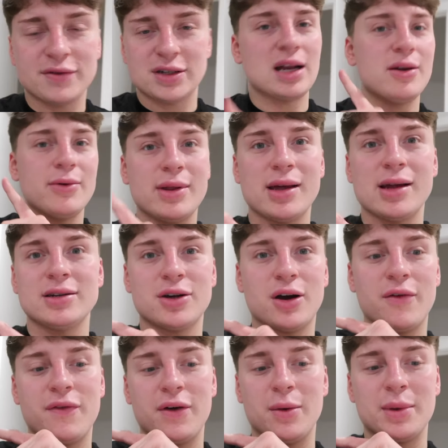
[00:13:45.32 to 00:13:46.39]
I've genuinely
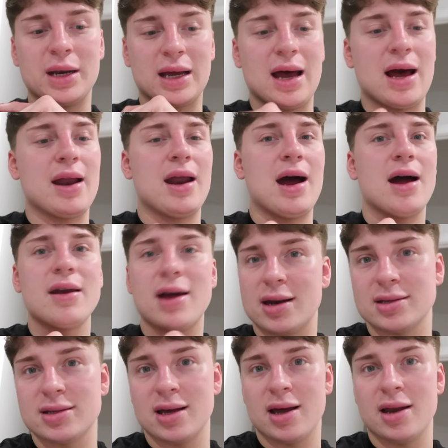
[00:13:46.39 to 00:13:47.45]
enjoyed filming again and
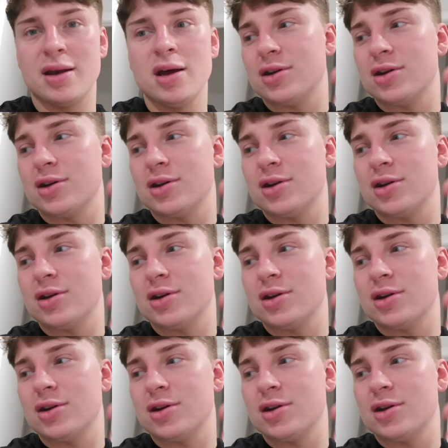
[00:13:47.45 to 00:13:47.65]
editing.